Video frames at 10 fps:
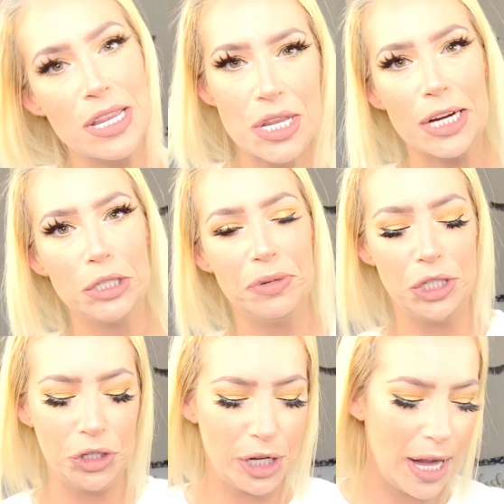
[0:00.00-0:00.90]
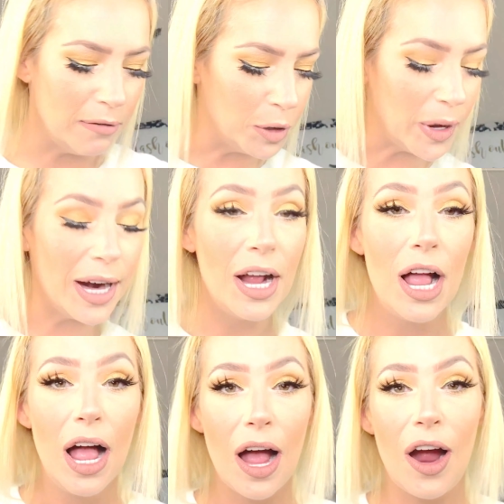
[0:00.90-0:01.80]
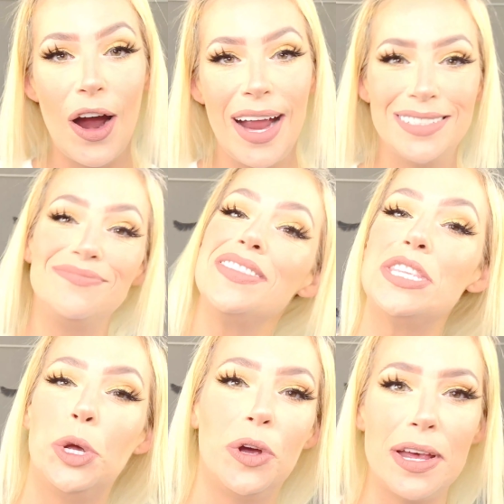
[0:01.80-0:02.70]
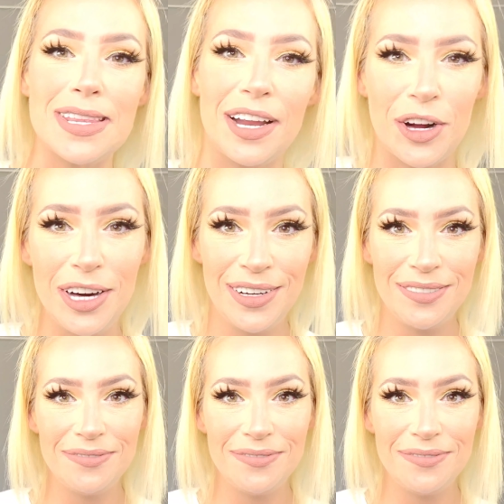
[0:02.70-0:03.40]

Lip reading: stuck to my shirt everywhere. All right, see you guys later.